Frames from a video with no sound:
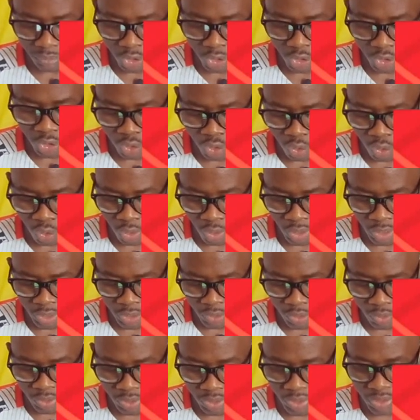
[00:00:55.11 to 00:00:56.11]
So let's
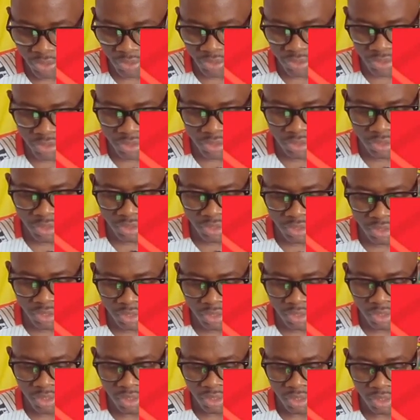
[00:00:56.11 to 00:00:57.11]
wait and see
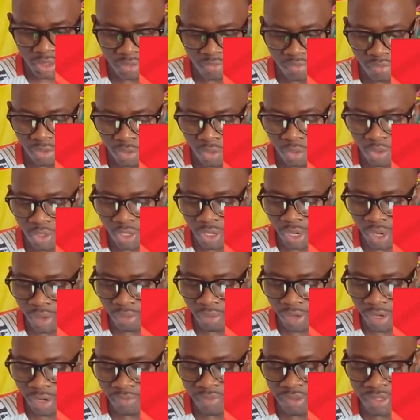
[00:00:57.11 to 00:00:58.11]
if they're going to
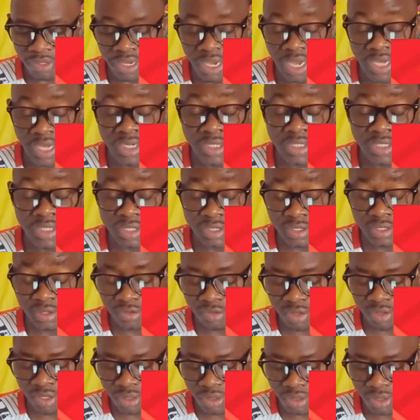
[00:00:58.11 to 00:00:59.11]
arrive in Ghana this
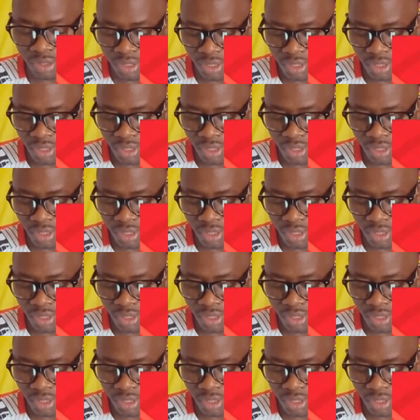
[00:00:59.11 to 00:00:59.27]
evening.